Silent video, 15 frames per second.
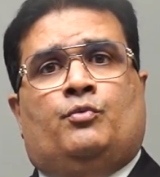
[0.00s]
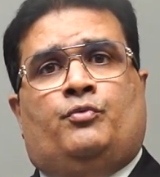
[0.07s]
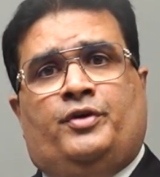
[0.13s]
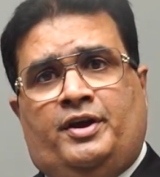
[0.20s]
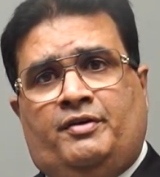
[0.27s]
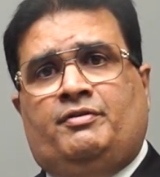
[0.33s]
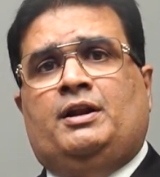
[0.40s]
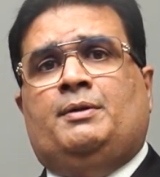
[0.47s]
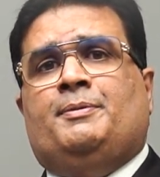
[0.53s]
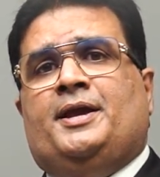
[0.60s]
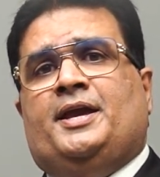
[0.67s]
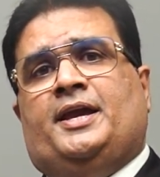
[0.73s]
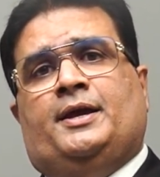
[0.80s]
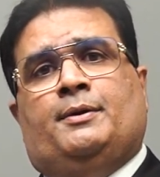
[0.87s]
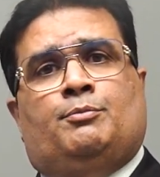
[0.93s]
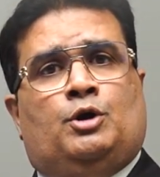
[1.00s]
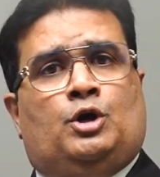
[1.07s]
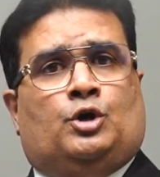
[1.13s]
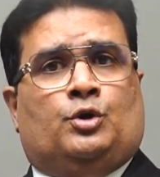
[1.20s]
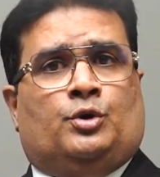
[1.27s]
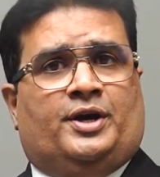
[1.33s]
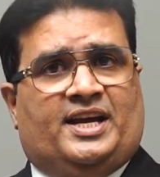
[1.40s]
we will be able
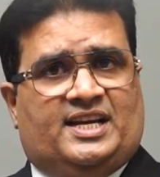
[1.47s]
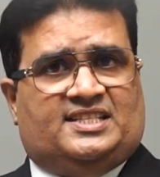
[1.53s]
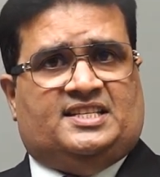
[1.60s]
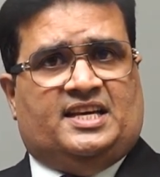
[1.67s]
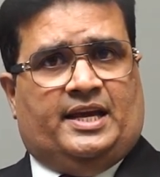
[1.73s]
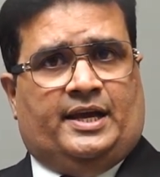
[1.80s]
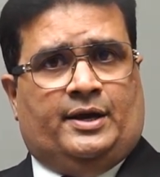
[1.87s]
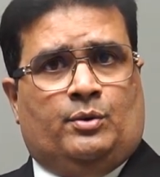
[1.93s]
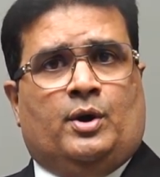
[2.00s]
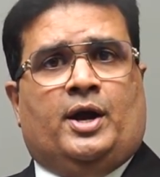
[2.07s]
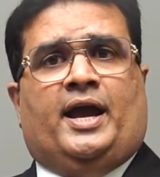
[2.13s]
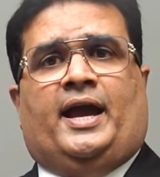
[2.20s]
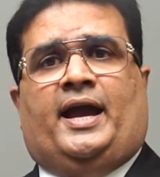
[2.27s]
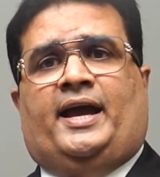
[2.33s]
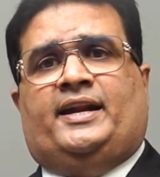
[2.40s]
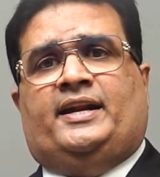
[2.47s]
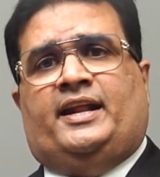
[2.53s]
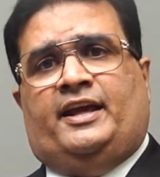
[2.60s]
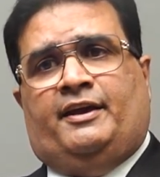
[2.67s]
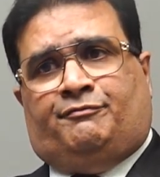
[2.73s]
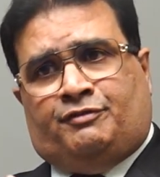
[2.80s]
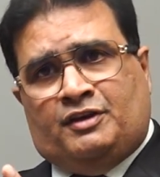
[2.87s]
to achieve an
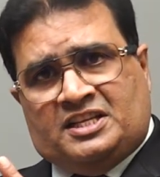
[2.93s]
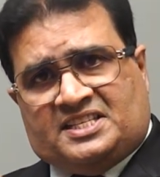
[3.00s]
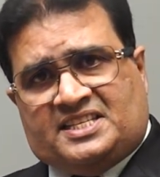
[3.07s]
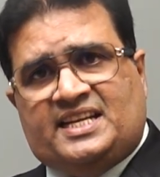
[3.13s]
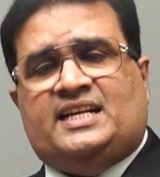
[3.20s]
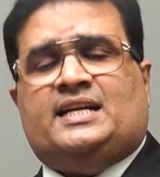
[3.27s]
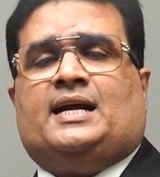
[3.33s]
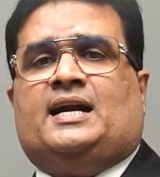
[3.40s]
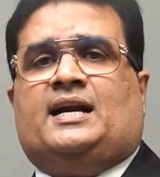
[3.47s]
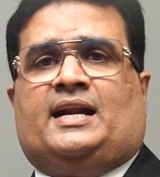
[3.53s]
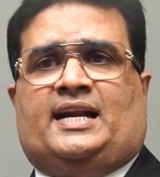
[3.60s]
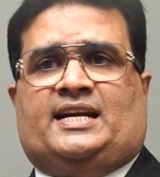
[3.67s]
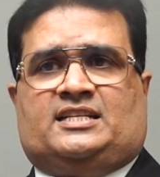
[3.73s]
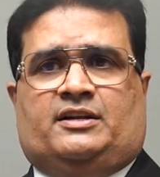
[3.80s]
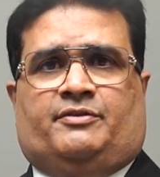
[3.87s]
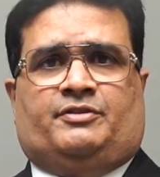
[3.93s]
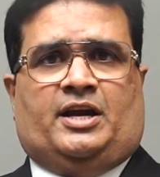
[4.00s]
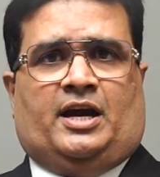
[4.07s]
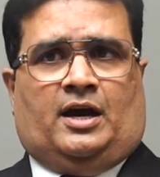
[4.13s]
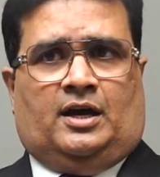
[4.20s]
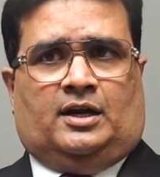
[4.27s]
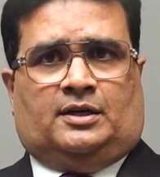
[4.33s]
efficient contraction of the
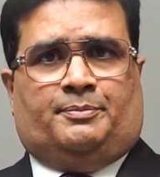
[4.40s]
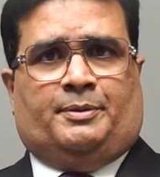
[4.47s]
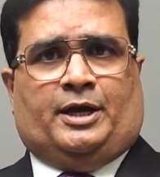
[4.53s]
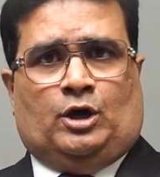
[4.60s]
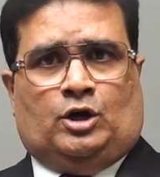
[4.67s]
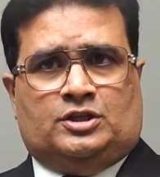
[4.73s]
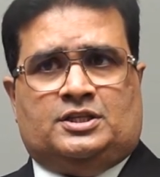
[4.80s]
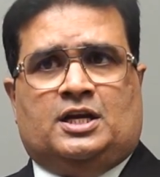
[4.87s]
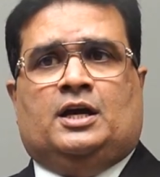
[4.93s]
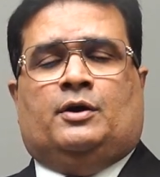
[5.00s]
heart because